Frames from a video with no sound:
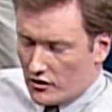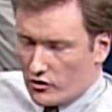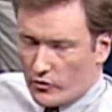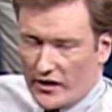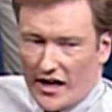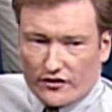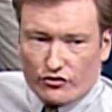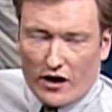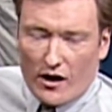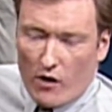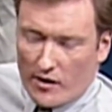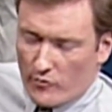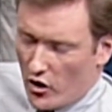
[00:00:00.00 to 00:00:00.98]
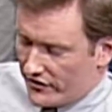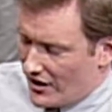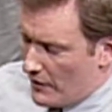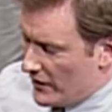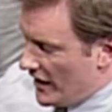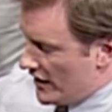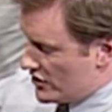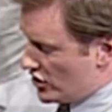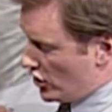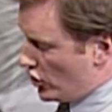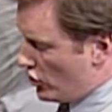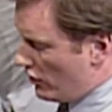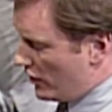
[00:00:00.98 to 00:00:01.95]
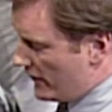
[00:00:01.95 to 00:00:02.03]
We gotta try one more time. We gotta
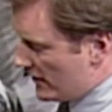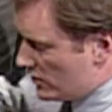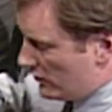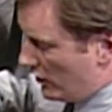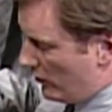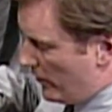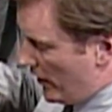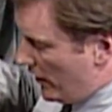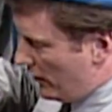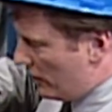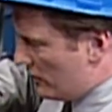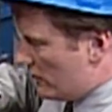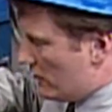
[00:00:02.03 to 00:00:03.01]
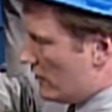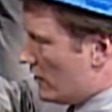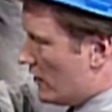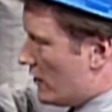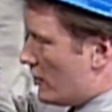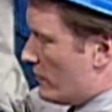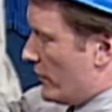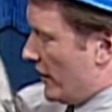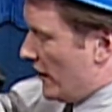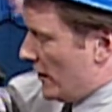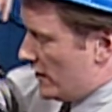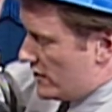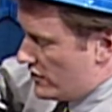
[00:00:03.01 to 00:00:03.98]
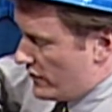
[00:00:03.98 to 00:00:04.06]
secure this a little better. That's right.
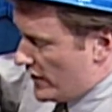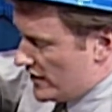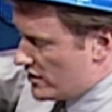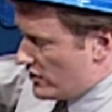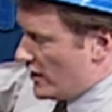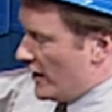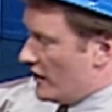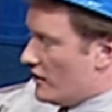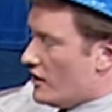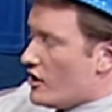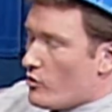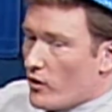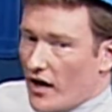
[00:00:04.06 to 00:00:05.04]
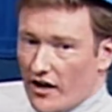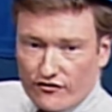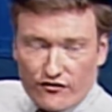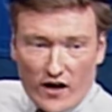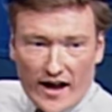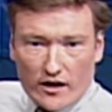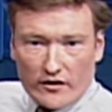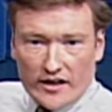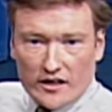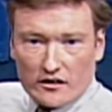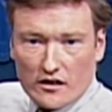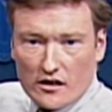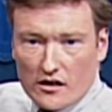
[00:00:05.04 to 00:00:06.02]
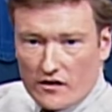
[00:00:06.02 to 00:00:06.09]
Because this thing, when I fire it,
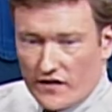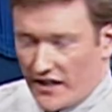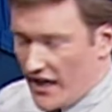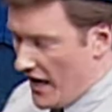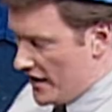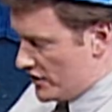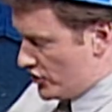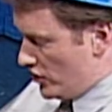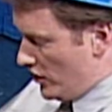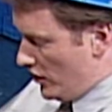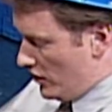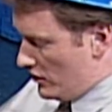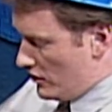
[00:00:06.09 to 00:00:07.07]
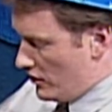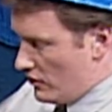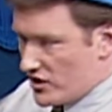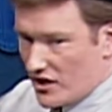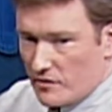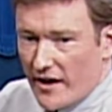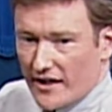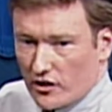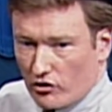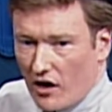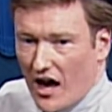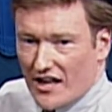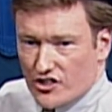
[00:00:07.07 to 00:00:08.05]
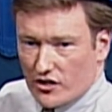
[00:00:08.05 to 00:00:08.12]
the canister goes into my
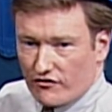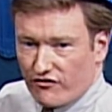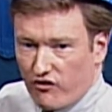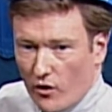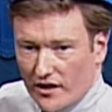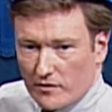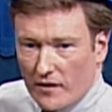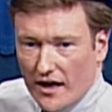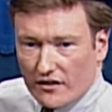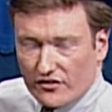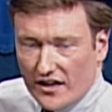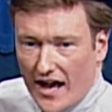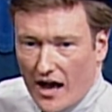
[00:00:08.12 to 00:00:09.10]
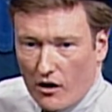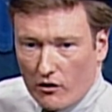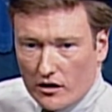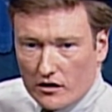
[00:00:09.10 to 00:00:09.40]
crotch at 40 miles an hour.